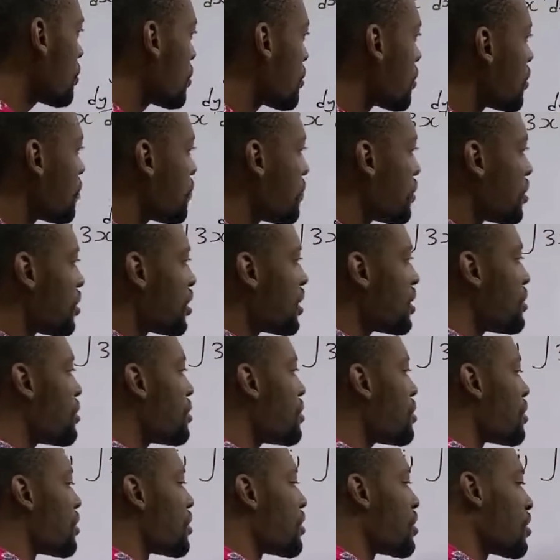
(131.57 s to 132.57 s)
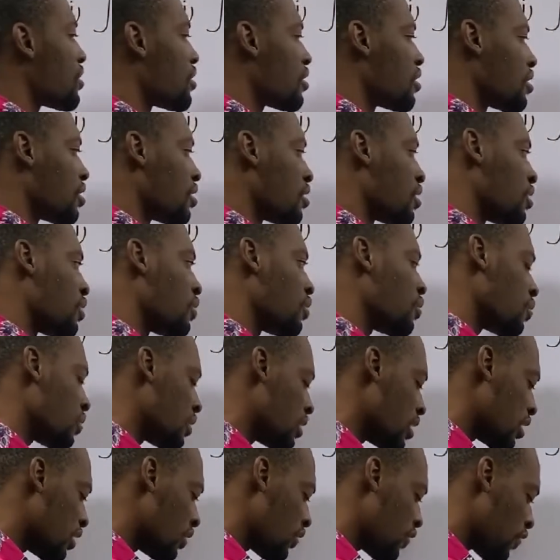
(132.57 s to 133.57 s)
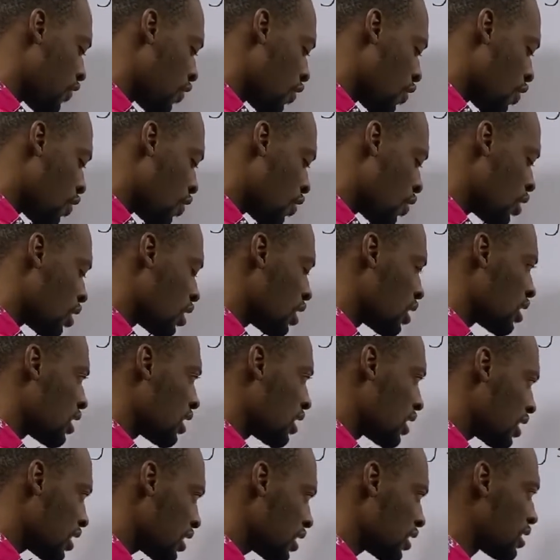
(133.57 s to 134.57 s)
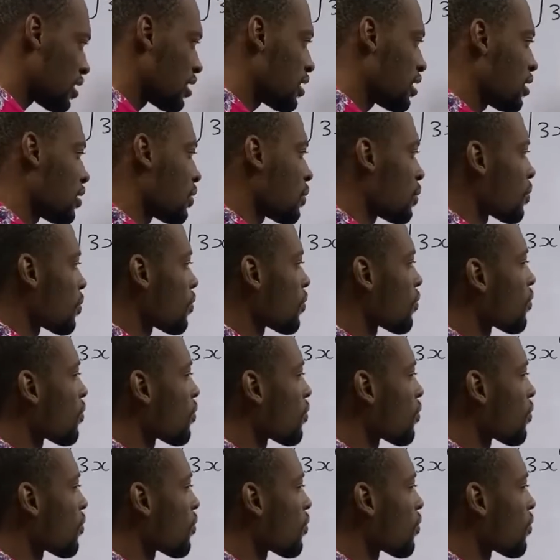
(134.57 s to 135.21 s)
Once you differentiate this, you get 4s.